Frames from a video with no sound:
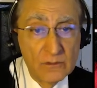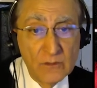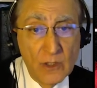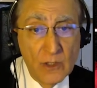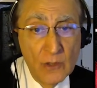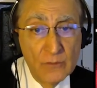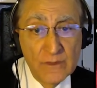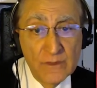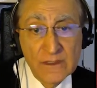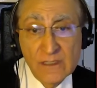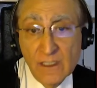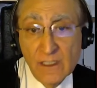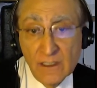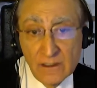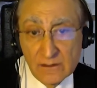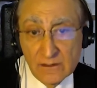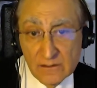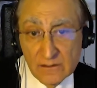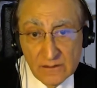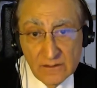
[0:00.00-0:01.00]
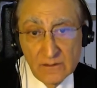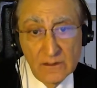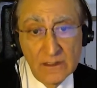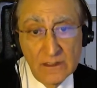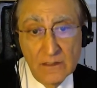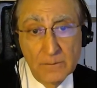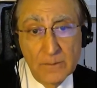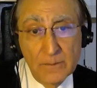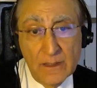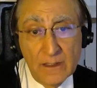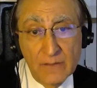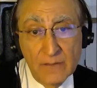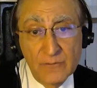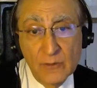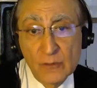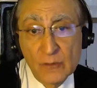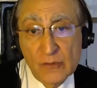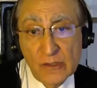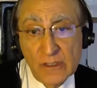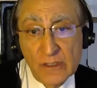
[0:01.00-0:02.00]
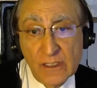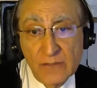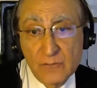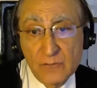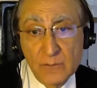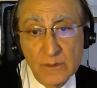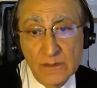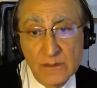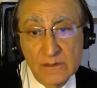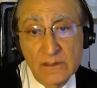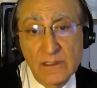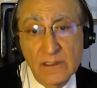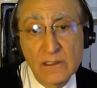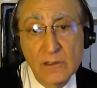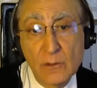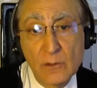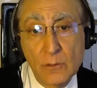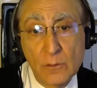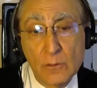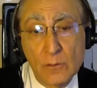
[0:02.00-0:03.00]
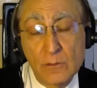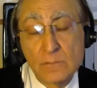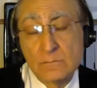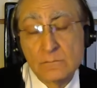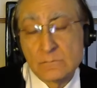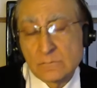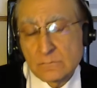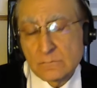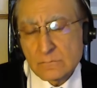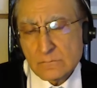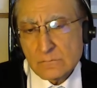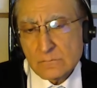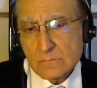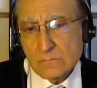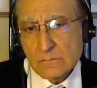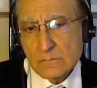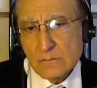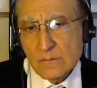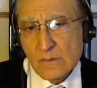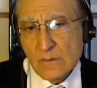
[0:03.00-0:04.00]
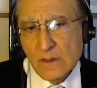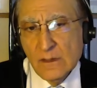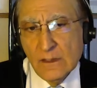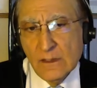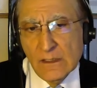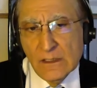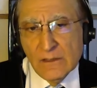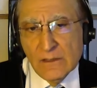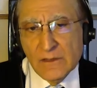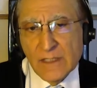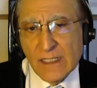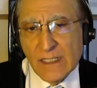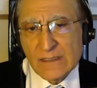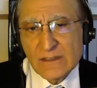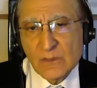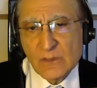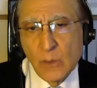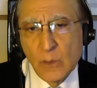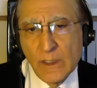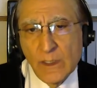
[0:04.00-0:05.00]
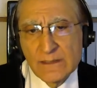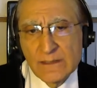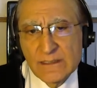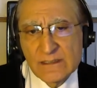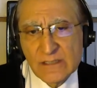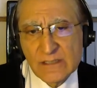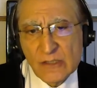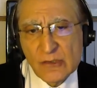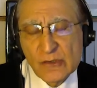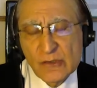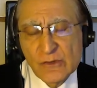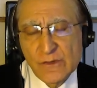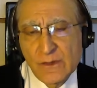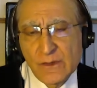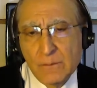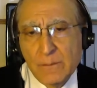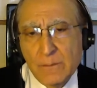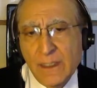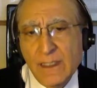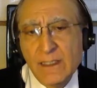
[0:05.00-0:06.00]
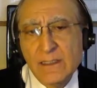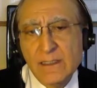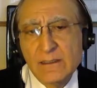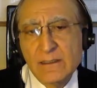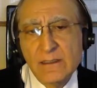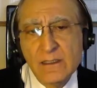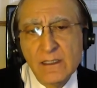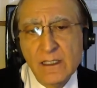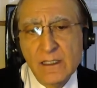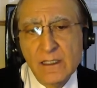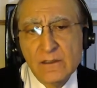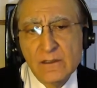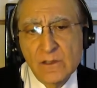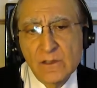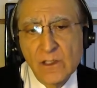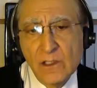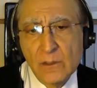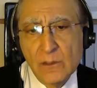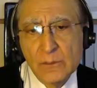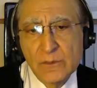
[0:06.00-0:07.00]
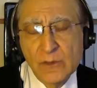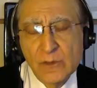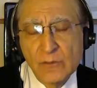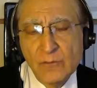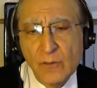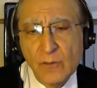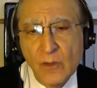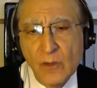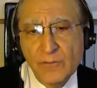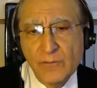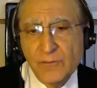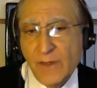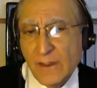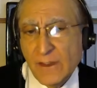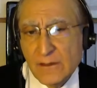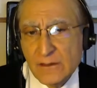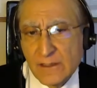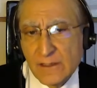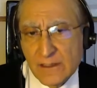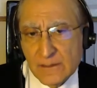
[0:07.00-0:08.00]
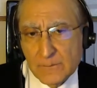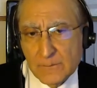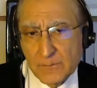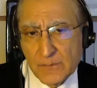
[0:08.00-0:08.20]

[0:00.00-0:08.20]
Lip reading: overturned by a future government in law. That's where decisions are made in terms of funding,